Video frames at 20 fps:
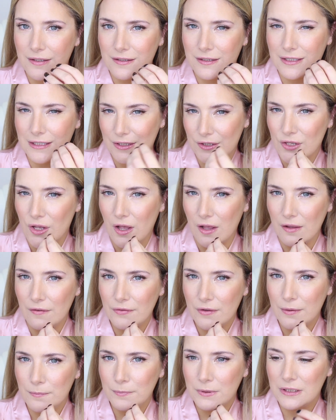
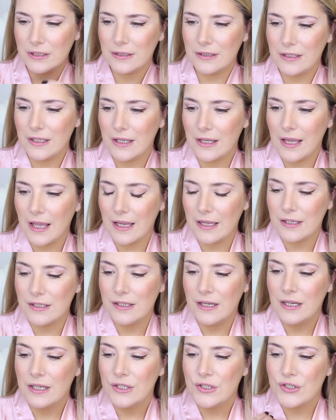dissolve completely
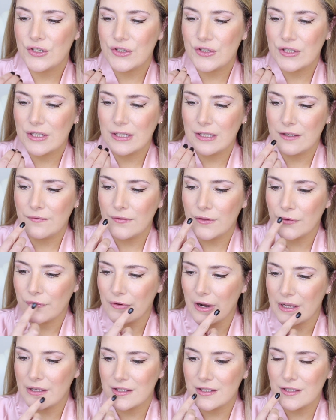and just leave the
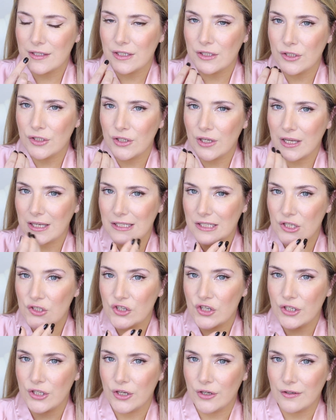rest to
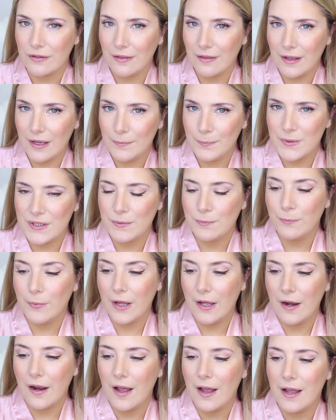condition your lips,
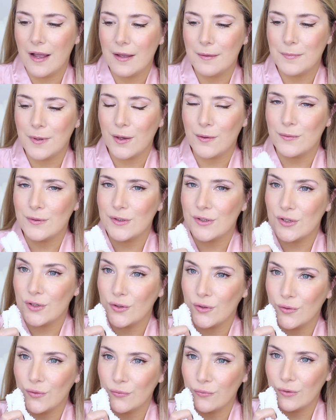but I'm going
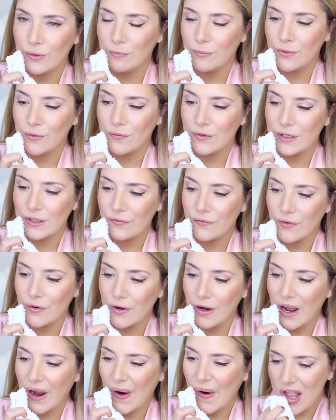to remove it
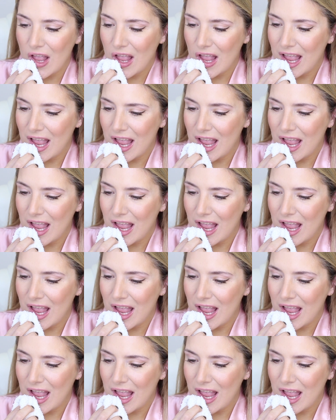for now.